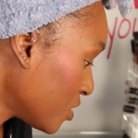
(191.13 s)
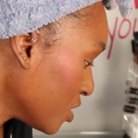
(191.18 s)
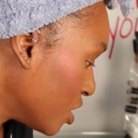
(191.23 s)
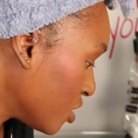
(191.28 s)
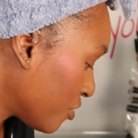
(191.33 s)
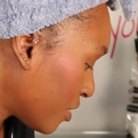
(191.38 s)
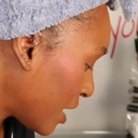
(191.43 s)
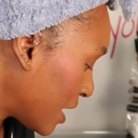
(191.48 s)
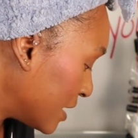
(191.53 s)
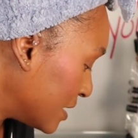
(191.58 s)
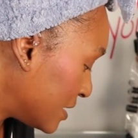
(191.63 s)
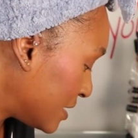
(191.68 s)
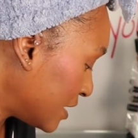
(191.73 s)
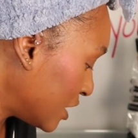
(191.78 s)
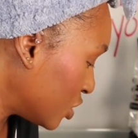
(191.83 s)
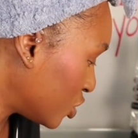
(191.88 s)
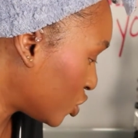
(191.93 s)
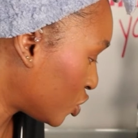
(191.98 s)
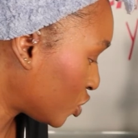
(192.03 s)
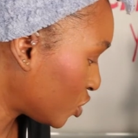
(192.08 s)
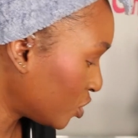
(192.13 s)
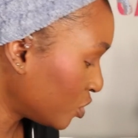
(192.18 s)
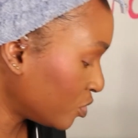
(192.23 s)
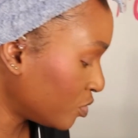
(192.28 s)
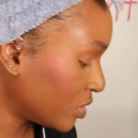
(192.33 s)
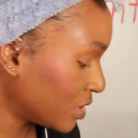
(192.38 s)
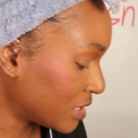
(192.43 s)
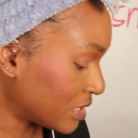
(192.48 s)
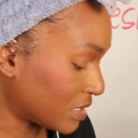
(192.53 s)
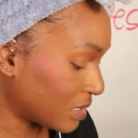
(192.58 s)
Alright, and stage
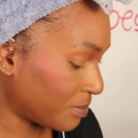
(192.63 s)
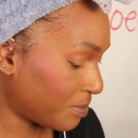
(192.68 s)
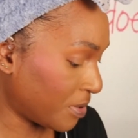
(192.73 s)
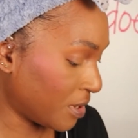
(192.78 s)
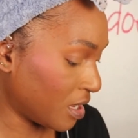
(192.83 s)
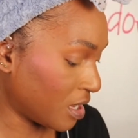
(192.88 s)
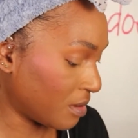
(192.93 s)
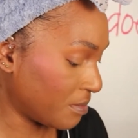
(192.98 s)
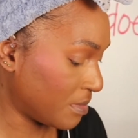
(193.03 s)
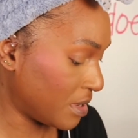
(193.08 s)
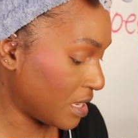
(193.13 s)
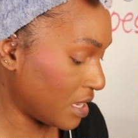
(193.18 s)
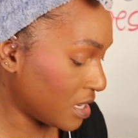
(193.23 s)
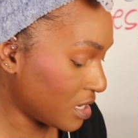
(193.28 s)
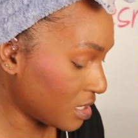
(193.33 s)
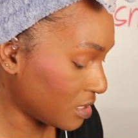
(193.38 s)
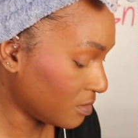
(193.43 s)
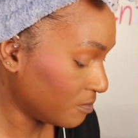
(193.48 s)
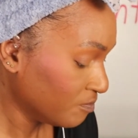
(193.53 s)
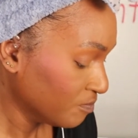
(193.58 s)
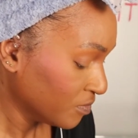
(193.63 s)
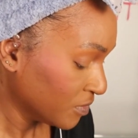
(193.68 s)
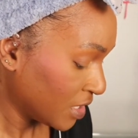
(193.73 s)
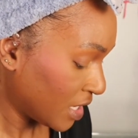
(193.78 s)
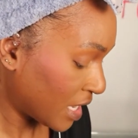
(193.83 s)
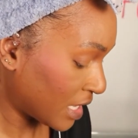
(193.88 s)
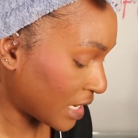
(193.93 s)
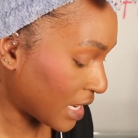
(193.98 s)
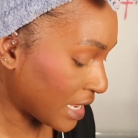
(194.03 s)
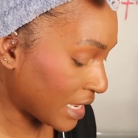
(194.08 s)
2 is the pomade,
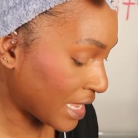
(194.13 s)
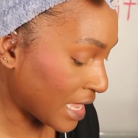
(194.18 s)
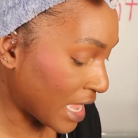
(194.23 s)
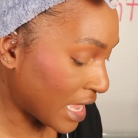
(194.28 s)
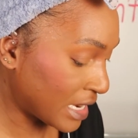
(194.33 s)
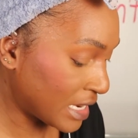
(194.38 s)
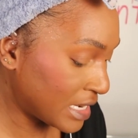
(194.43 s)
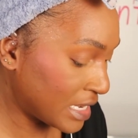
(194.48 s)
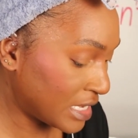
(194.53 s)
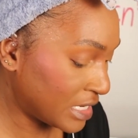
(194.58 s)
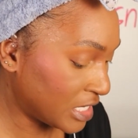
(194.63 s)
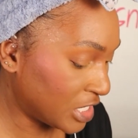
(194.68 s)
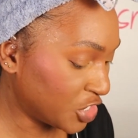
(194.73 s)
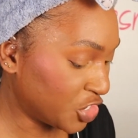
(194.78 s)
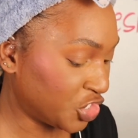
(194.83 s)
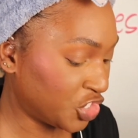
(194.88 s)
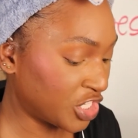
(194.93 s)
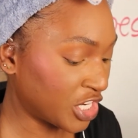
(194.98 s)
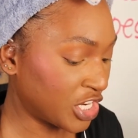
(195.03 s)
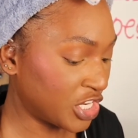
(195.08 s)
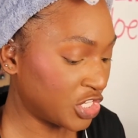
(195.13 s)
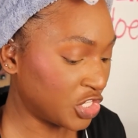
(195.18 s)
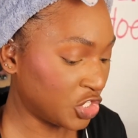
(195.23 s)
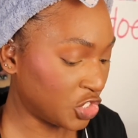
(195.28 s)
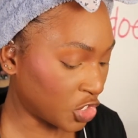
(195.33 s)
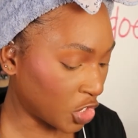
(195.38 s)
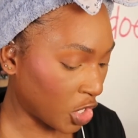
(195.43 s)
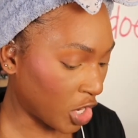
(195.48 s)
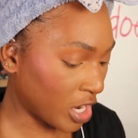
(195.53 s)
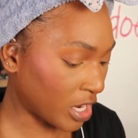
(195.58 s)
and I got it in the shade
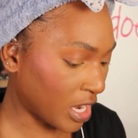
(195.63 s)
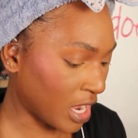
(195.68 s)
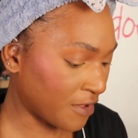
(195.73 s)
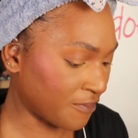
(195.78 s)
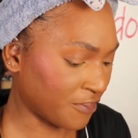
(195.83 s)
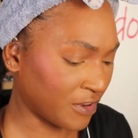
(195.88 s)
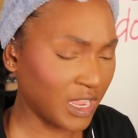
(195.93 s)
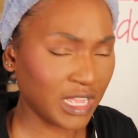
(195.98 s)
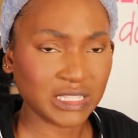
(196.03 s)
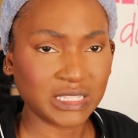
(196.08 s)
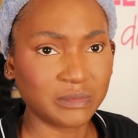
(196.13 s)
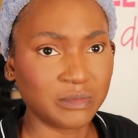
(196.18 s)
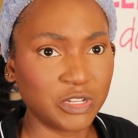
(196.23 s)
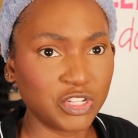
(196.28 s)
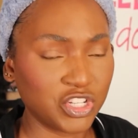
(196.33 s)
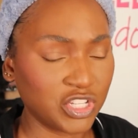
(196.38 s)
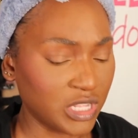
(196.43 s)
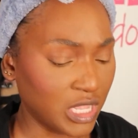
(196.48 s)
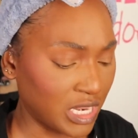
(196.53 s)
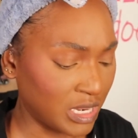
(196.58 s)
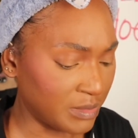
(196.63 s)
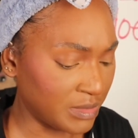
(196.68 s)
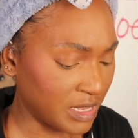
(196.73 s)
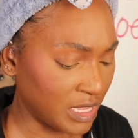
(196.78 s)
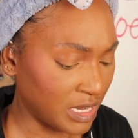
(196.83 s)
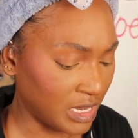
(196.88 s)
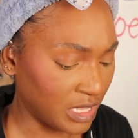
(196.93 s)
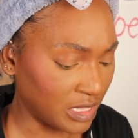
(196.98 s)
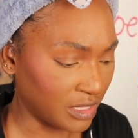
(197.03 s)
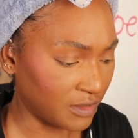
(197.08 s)
dark. I forgot to mention that in the
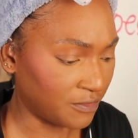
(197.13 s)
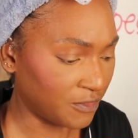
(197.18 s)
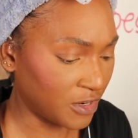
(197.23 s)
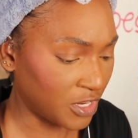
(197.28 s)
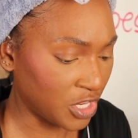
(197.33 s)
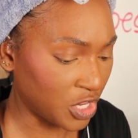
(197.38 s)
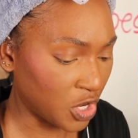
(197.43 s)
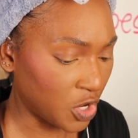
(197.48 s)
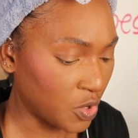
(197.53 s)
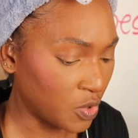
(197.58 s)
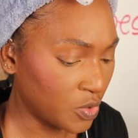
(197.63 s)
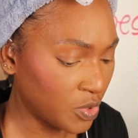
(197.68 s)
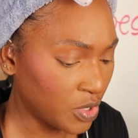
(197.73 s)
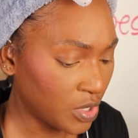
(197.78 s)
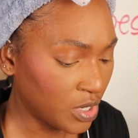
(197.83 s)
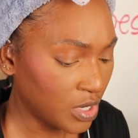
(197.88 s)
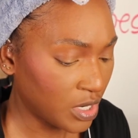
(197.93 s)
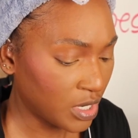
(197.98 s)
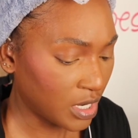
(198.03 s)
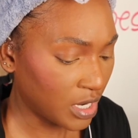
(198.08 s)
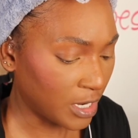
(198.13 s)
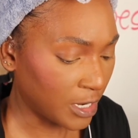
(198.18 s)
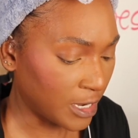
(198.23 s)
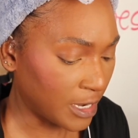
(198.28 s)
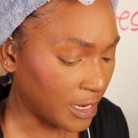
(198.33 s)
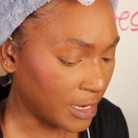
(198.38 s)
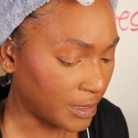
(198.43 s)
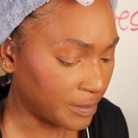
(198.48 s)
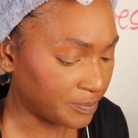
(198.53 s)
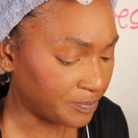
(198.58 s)
beginning of the video.
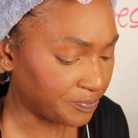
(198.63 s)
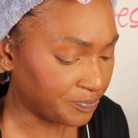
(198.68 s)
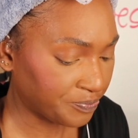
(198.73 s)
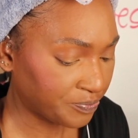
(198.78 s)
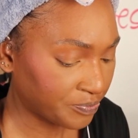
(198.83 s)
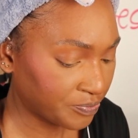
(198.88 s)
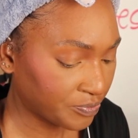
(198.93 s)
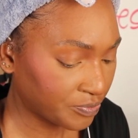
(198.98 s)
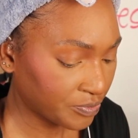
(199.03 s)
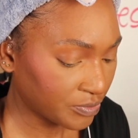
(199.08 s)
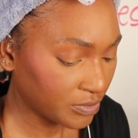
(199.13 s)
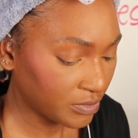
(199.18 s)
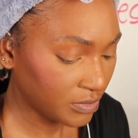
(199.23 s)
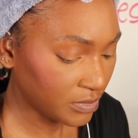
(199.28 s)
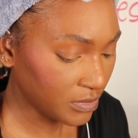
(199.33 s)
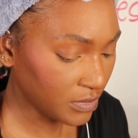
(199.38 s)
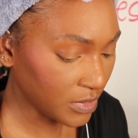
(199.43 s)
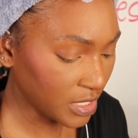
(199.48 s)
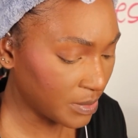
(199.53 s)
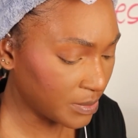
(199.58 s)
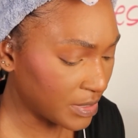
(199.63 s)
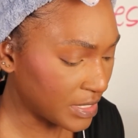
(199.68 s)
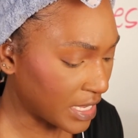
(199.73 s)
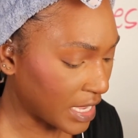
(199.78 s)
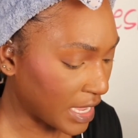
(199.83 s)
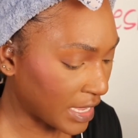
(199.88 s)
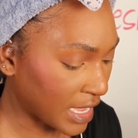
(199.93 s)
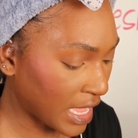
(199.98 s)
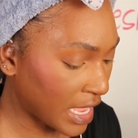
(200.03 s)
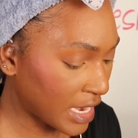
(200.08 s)
But
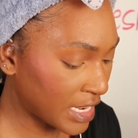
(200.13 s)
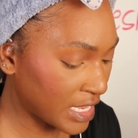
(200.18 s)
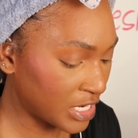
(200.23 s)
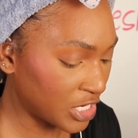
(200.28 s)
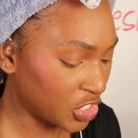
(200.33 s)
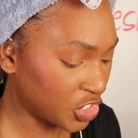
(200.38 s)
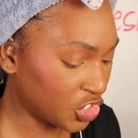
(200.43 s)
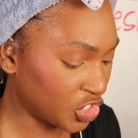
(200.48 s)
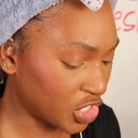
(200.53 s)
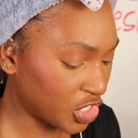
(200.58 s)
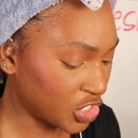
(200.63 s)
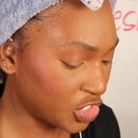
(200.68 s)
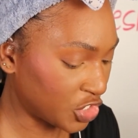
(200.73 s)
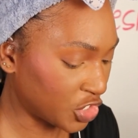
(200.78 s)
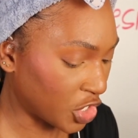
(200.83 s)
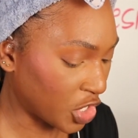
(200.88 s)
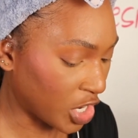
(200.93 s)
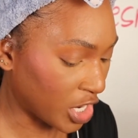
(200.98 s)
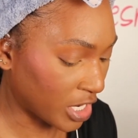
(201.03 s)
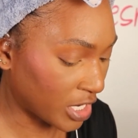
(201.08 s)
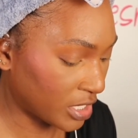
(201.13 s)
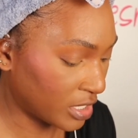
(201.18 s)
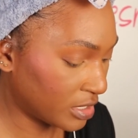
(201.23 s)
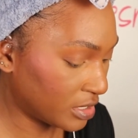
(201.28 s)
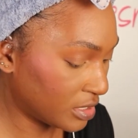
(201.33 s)
yeah, I got it in the shade dark.